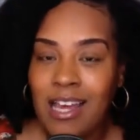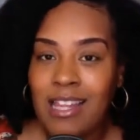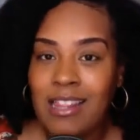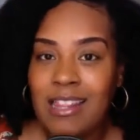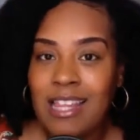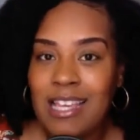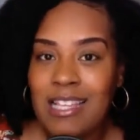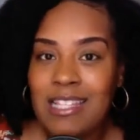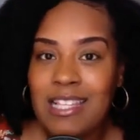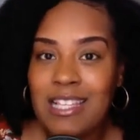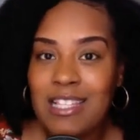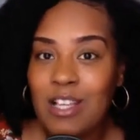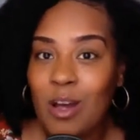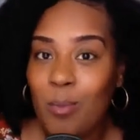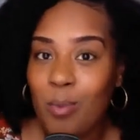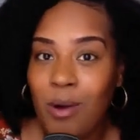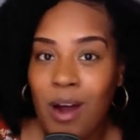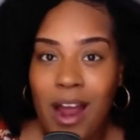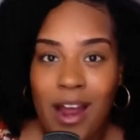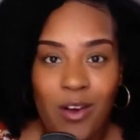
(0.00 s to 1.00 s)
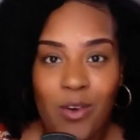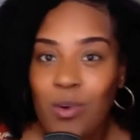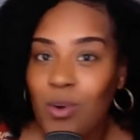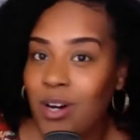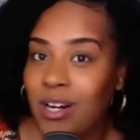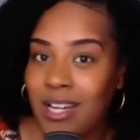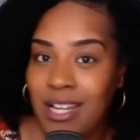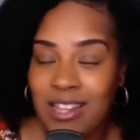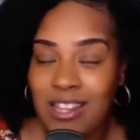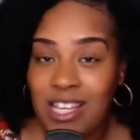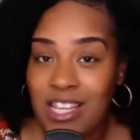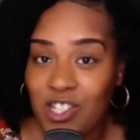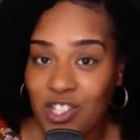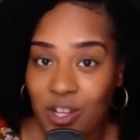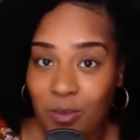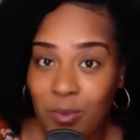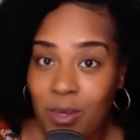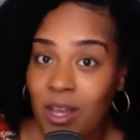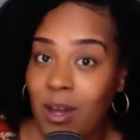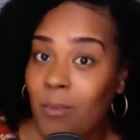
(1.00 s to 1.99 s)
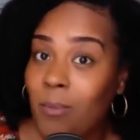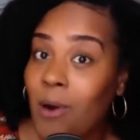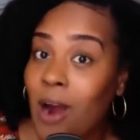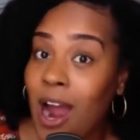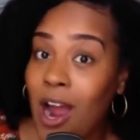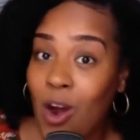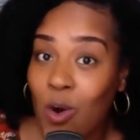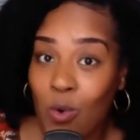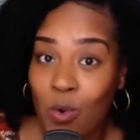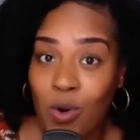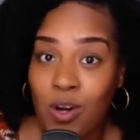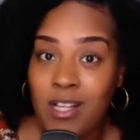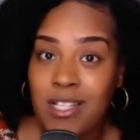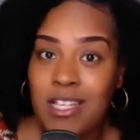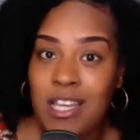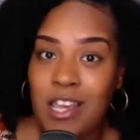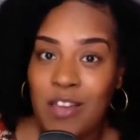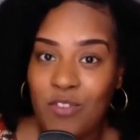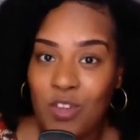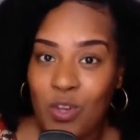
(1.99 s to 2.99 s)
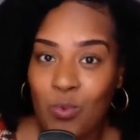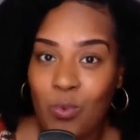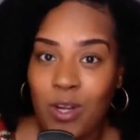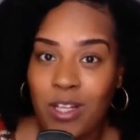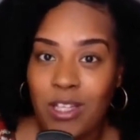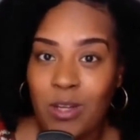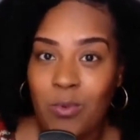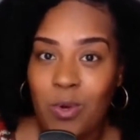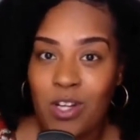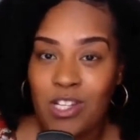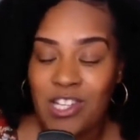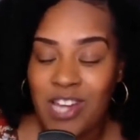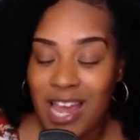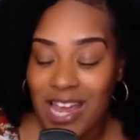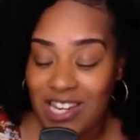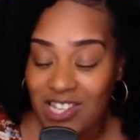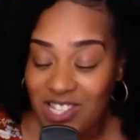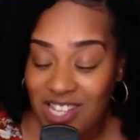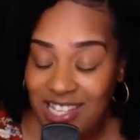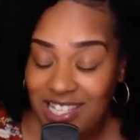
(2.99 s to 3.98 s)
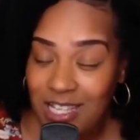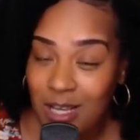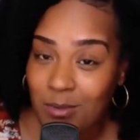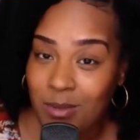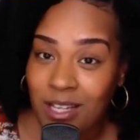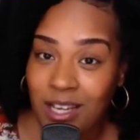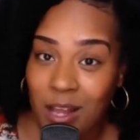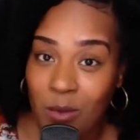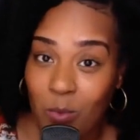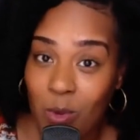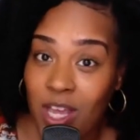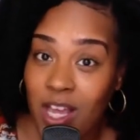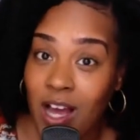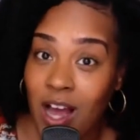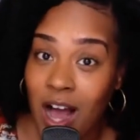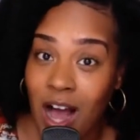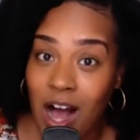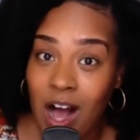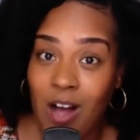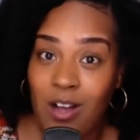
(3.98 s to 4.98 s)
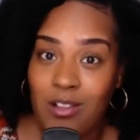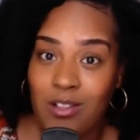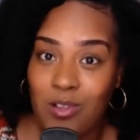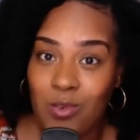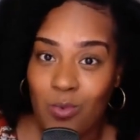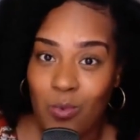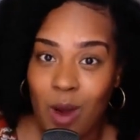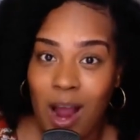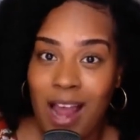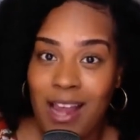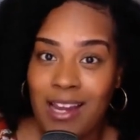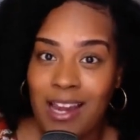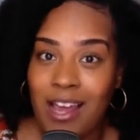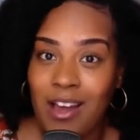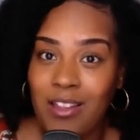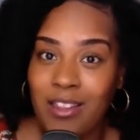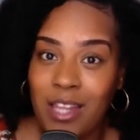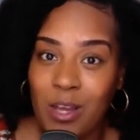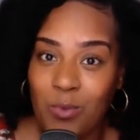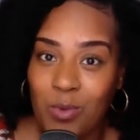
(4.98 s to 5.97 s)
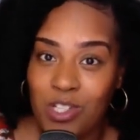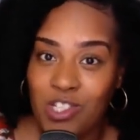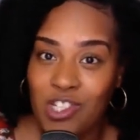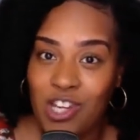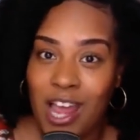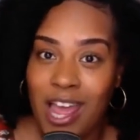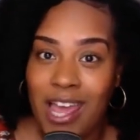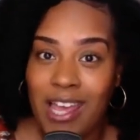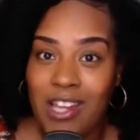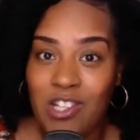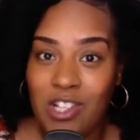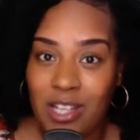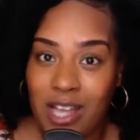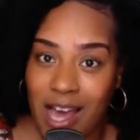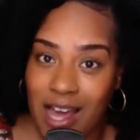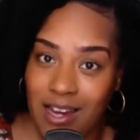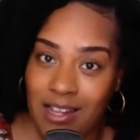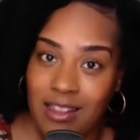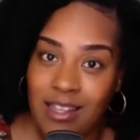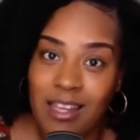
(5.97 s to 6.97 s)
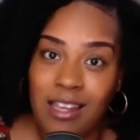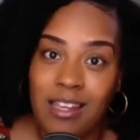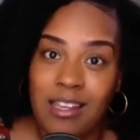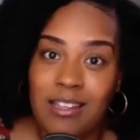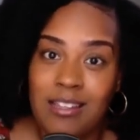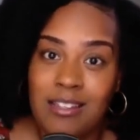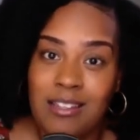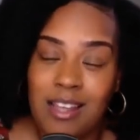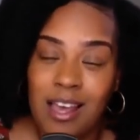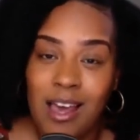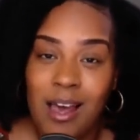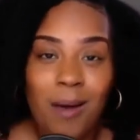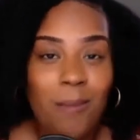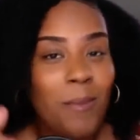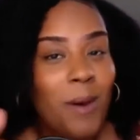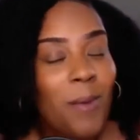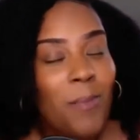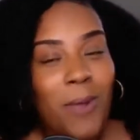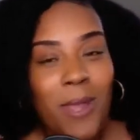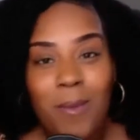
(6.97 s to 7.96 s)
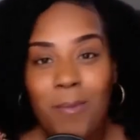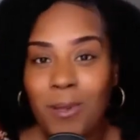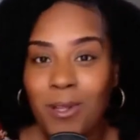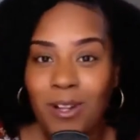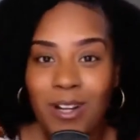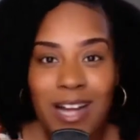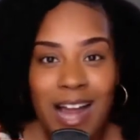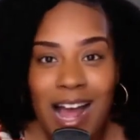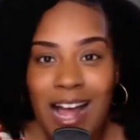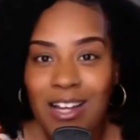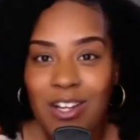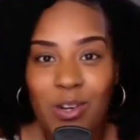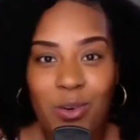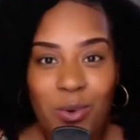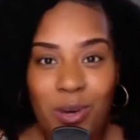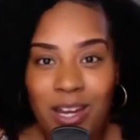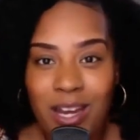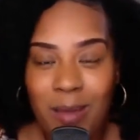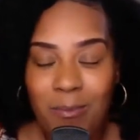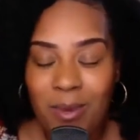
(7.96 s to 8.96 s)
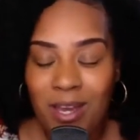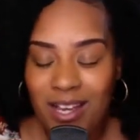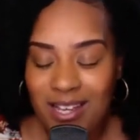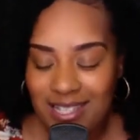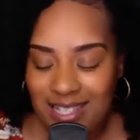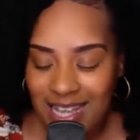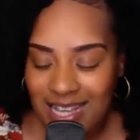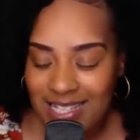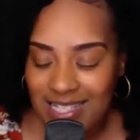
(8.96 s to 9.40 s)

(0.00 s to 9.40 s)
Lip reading: This is a priority. This should be a priority if you really want change. This is something that we could all do right now that would change a lot of things. But people are not doing it because they